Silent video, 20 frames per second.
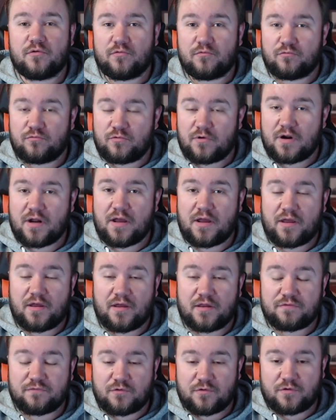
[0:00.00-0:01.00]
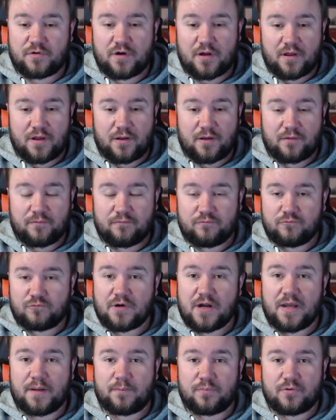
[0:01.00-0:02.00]

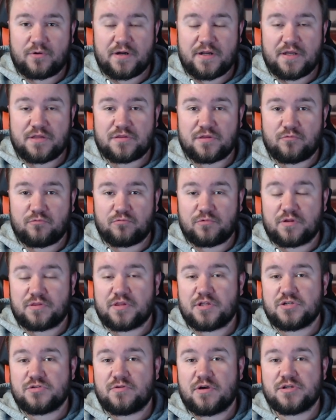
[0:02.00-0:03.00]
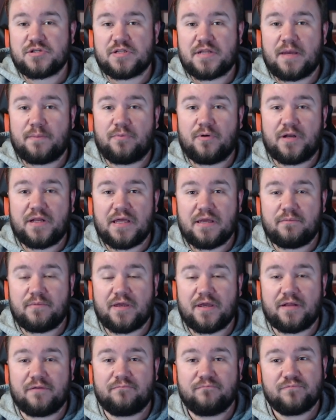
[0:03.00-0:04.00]
Ryan Preece, the situation that put him
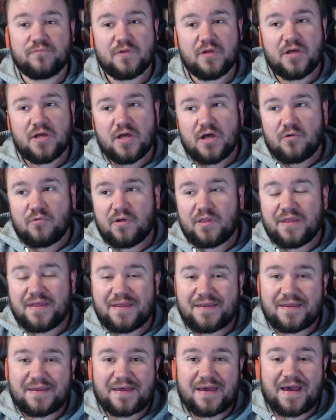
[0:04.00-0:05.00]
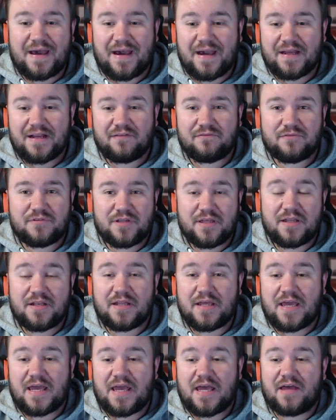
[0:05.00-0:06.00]
in, well, he kind of didn't
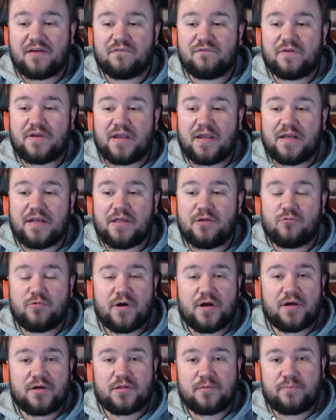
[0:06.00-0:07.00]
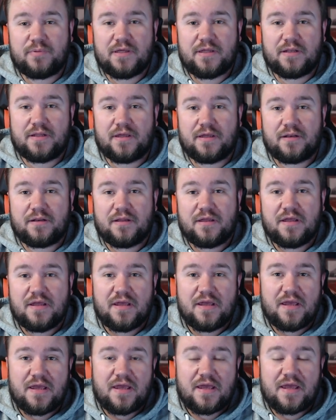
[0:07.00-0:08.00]
have anywhere to be then.
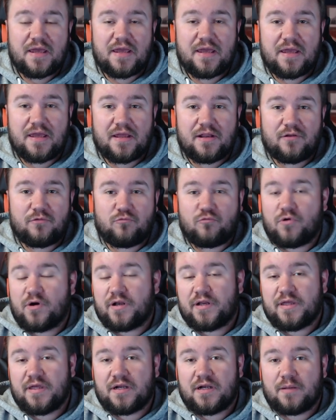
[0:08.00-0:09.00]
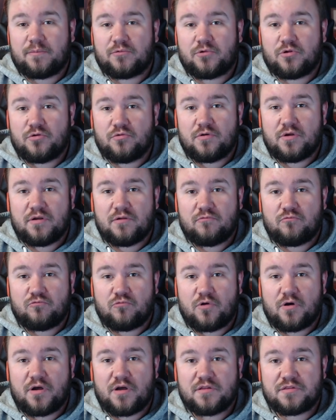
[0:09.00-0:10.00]
And what he ended up doing
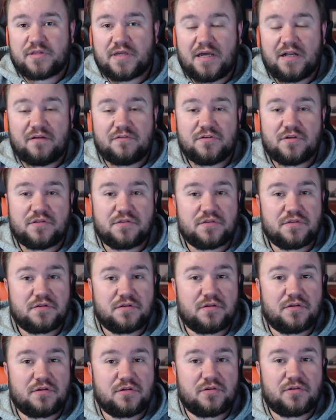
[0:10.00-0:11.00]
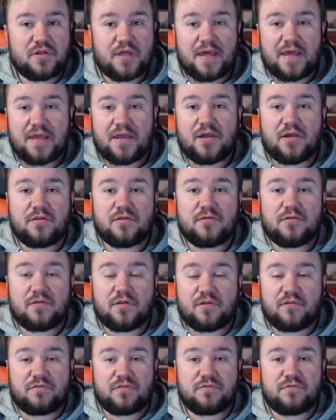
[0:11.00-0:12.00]
was kind of just take
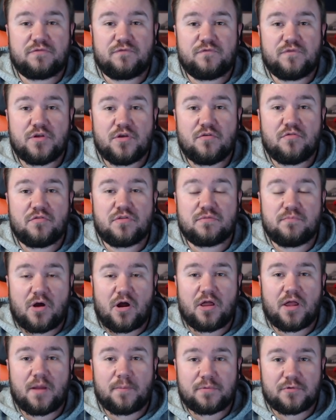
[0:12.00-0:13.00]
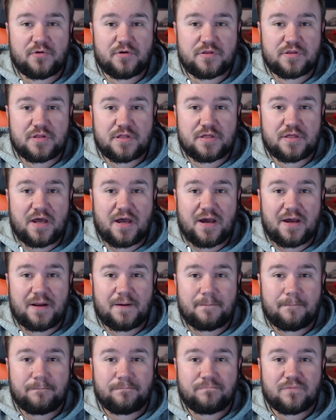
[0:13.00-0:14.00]
the few small opportunities he
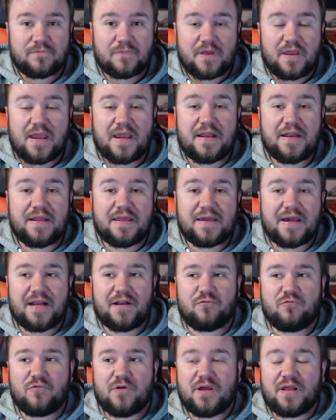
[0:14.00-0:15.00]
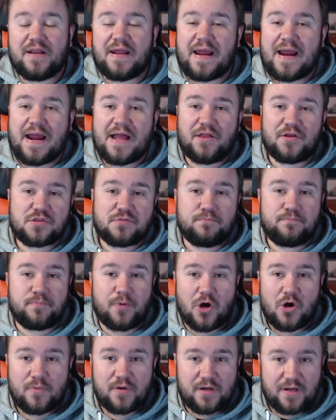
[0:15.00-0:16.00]
got, and he kind of went an Alex
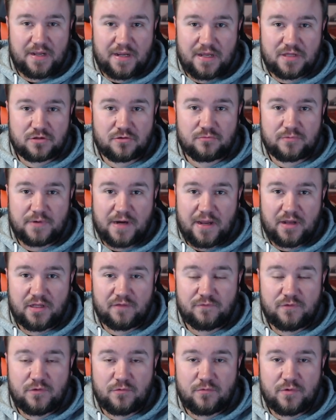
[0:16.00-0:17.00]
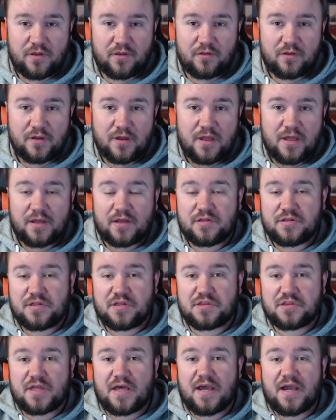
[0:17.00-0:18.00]
Bowman-esque route, if you will, because he
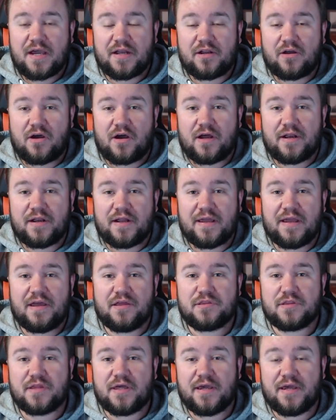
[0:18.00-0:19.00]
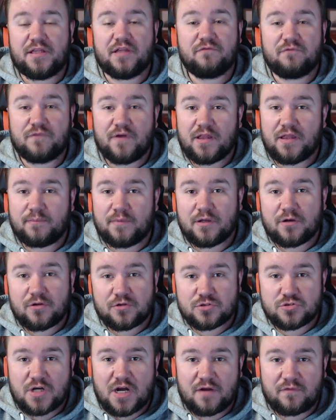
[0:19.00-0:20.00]
signed on as a developmental
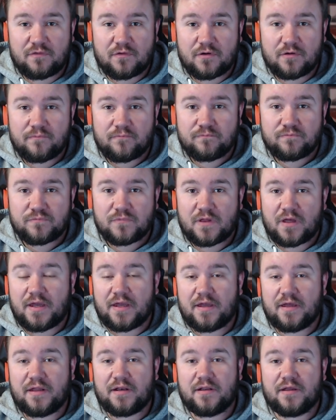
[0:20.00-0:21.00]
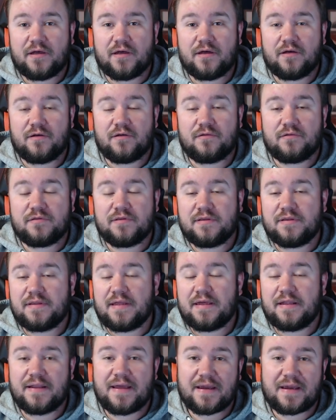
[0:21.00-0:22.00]
driver and
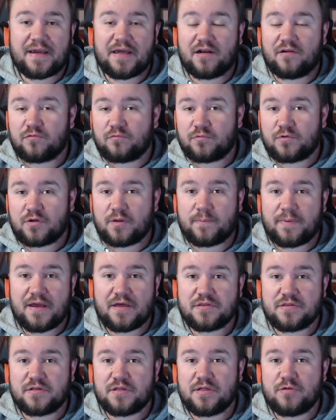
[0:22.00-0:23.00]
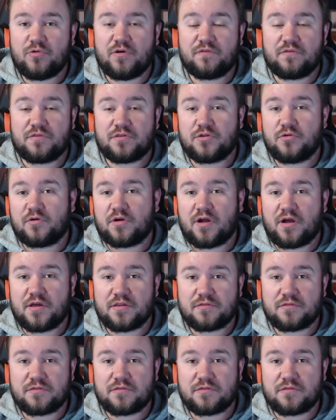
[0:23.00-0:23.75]
in that kind of capacity with Stewart Haas